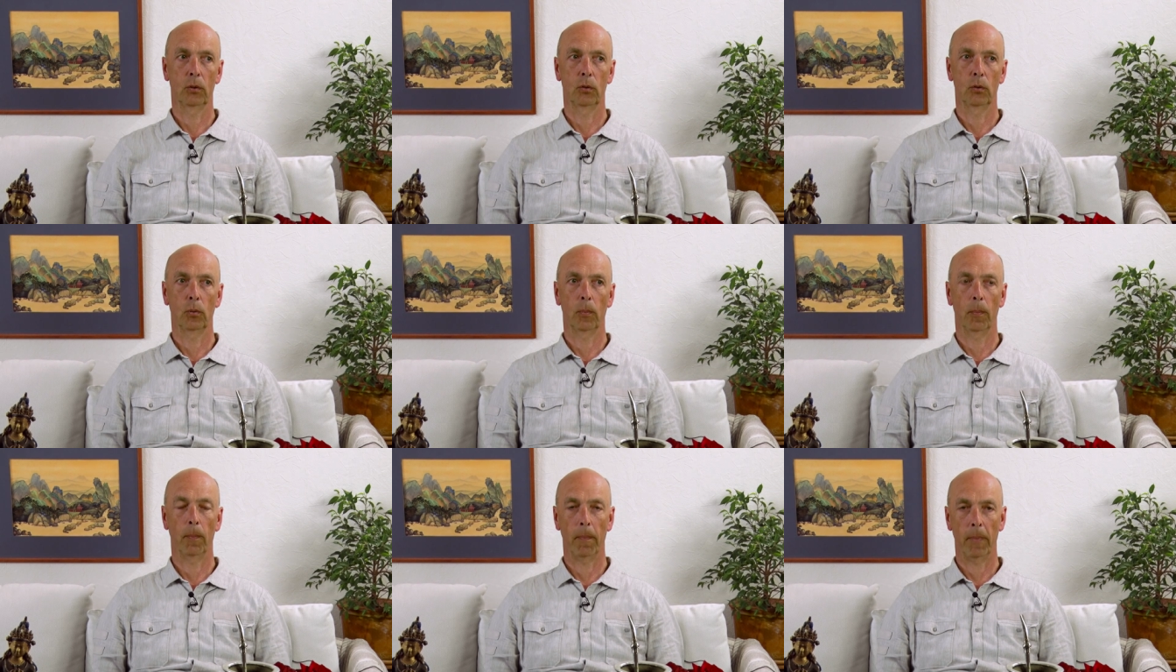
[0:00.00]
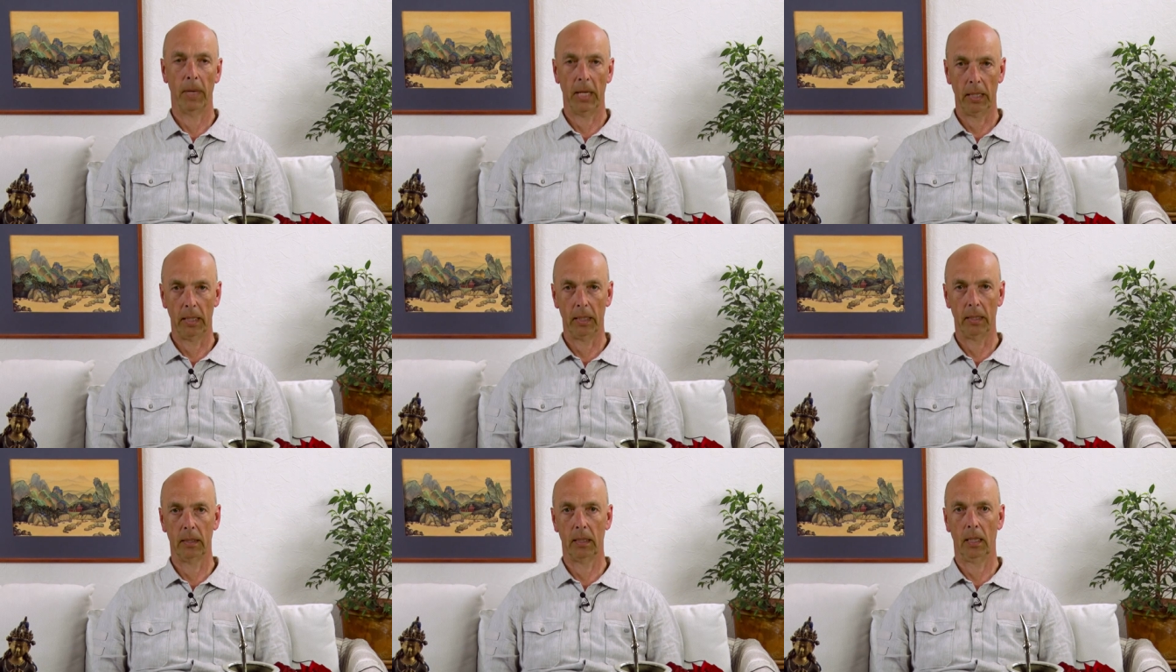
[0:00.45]
to
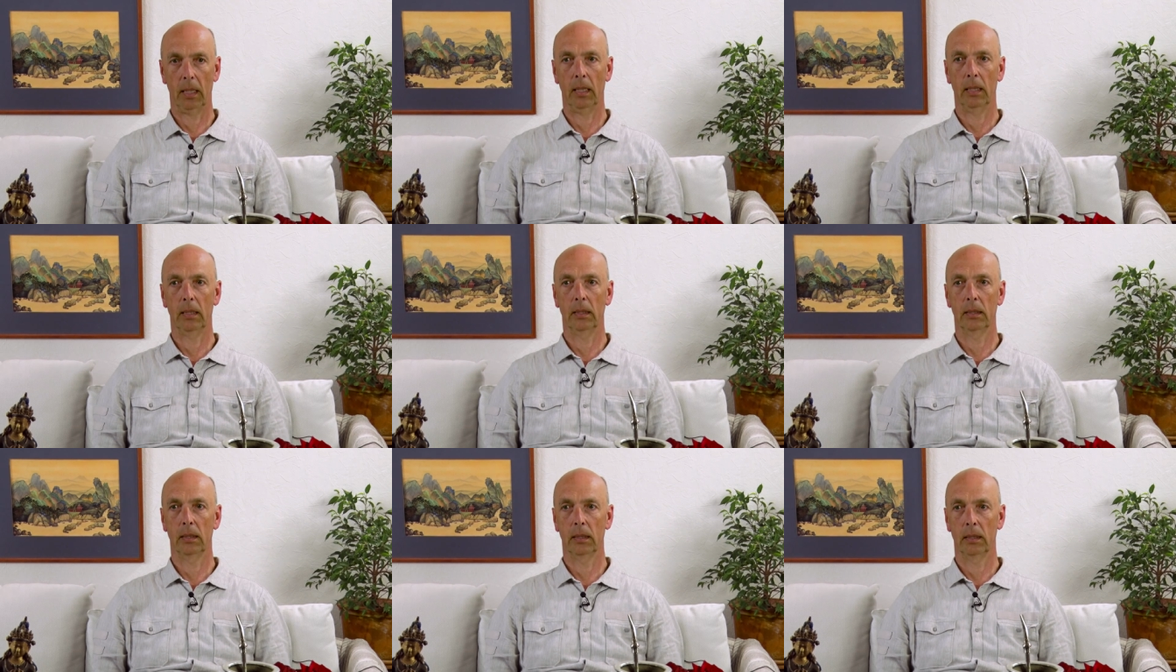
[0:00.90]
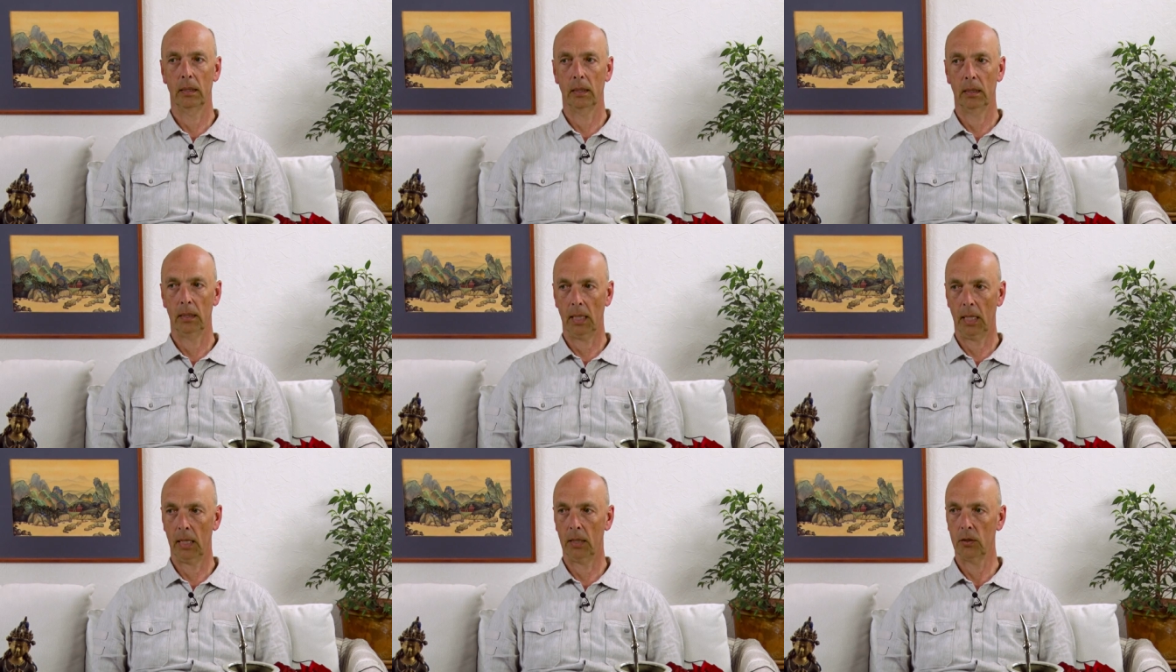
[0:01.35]
meditate the
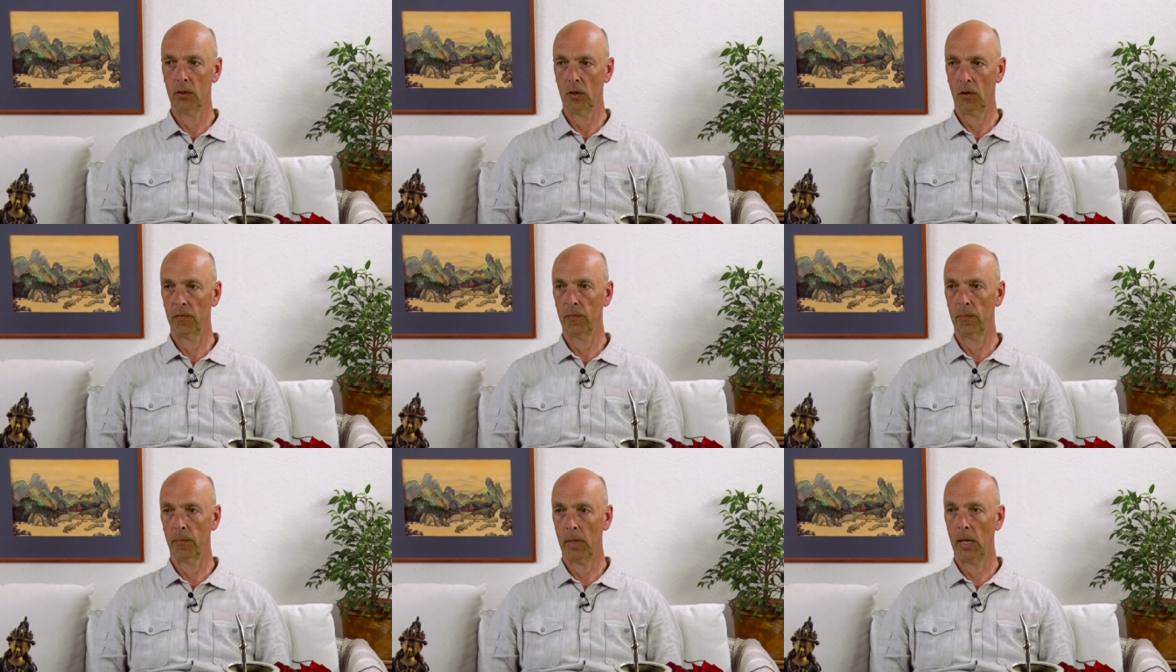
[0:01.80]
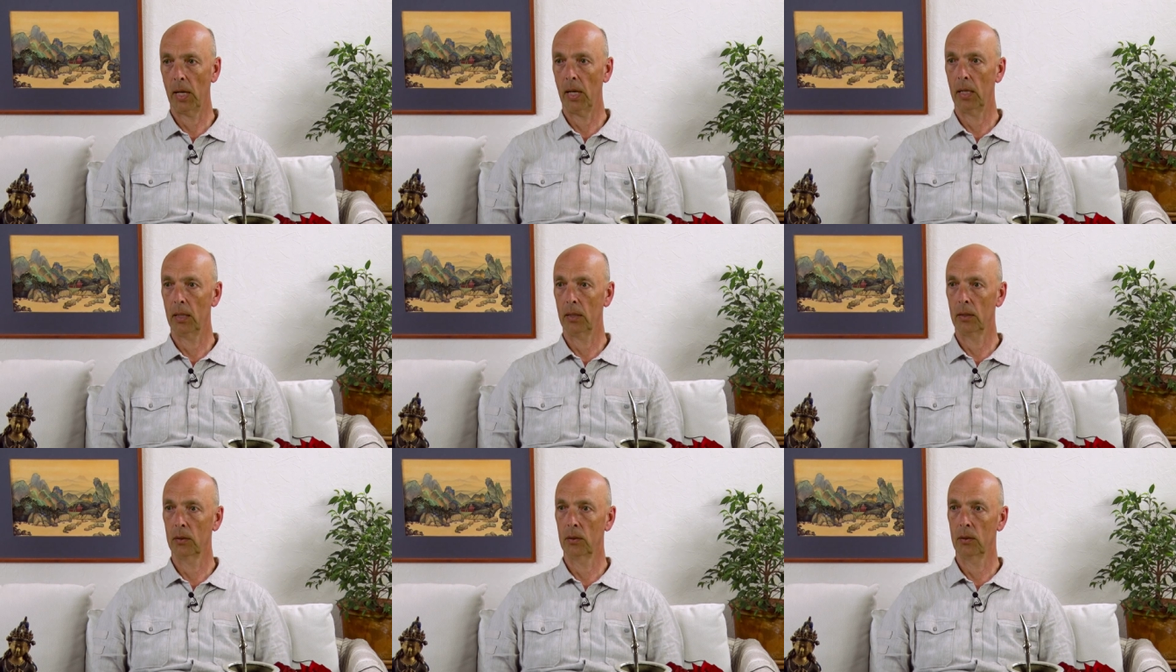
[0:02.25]
nature of
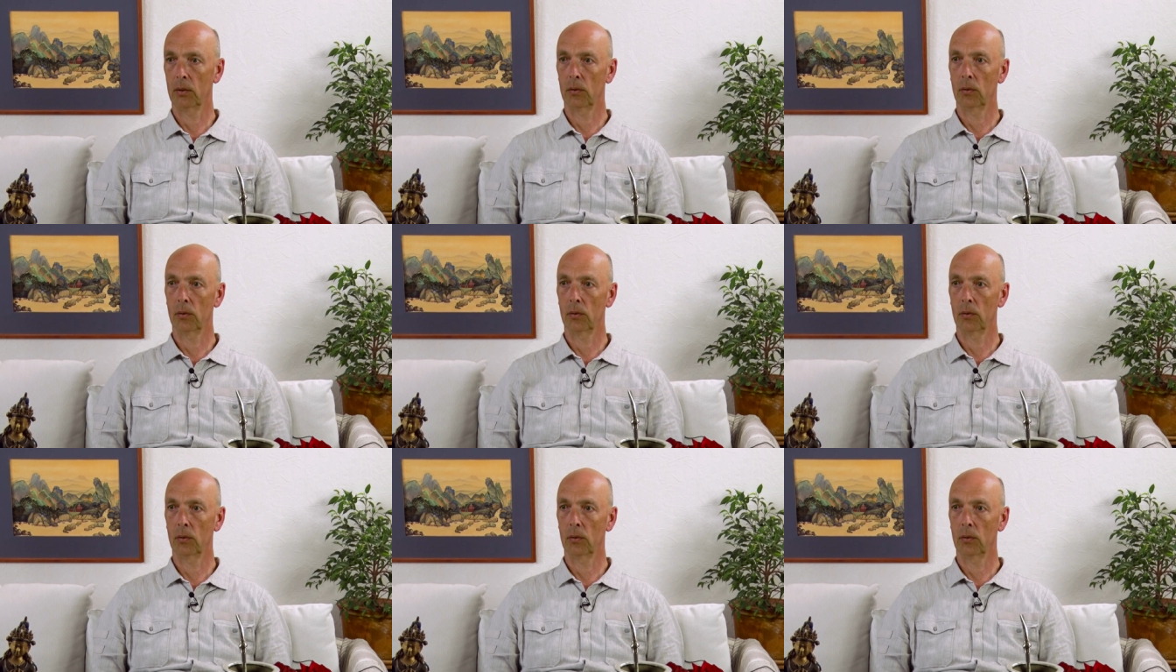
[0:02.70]
mind,